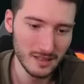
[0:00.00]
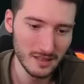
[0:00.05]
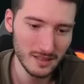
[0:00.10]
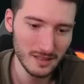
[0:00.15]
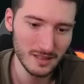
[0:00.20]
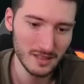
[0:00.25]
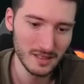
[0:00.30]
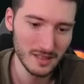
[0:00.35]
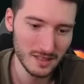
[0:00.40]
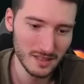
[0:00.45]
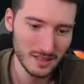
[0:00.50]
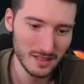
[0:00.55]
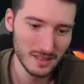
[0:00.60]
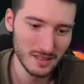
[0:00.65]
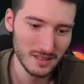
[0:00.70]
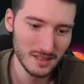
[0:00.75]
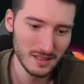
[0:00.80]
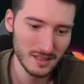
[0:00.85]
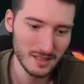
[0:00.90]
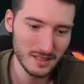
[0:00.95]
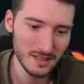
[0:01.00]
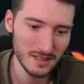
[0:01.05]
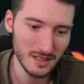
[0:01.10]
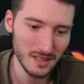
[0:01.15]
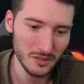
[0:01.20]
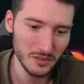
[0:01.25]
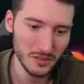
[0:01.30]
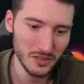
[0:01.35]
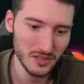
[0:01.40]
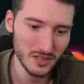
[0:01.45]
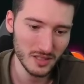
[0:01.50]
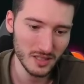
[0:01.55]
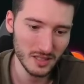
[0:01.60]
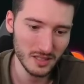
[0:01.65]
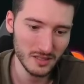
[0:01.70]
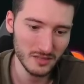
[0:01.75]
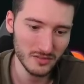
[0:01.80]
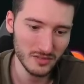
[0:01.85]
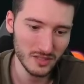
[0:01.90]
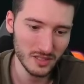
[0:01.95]
That was kind
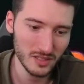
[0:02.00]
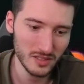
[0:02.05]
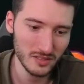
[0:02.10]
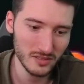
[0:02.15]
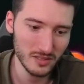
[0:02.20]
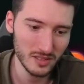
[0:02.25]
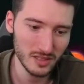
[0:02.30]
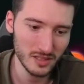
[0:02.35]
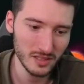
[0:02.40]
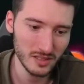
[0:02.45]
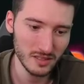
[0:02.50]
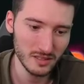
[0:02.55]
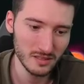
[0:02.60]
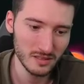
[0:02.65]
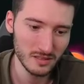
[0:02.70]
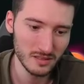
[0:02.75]
of frustrating.